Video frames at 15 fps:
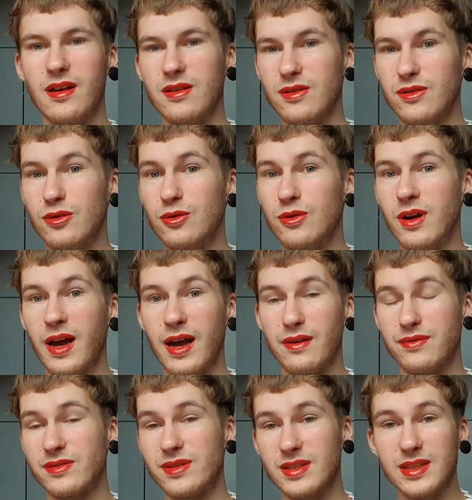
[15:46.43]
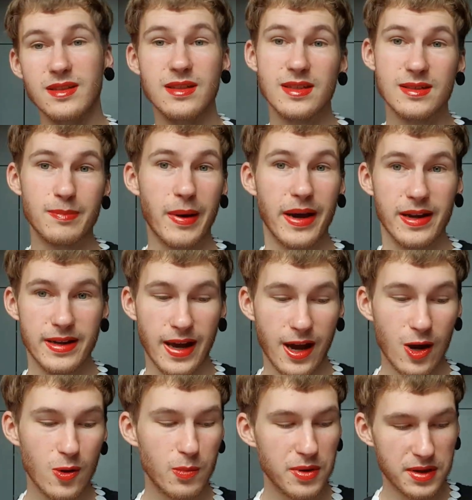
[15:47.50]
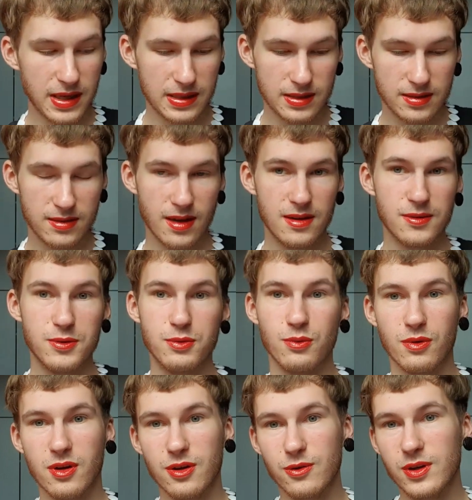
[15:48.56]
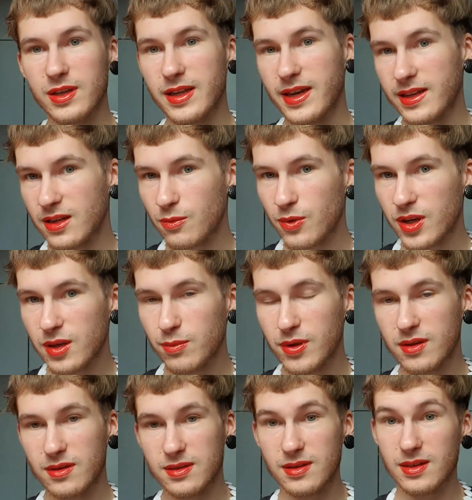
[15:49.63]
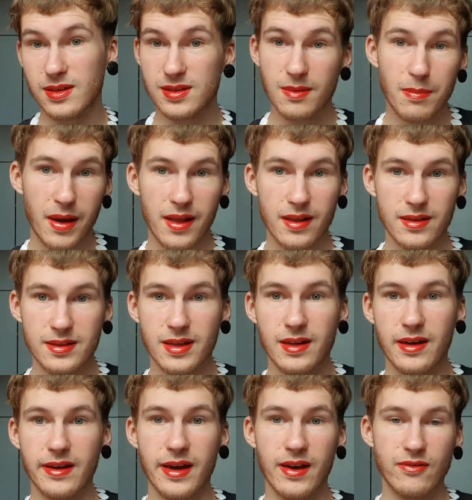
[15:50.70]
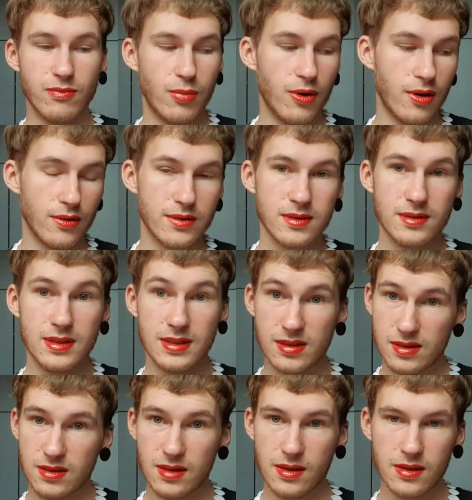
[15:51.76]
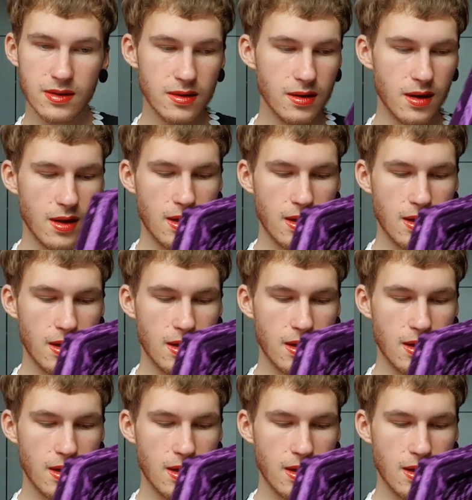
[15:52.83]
You have seen this by now, but I decided to include it anyway because it is a palette that I have bought this year.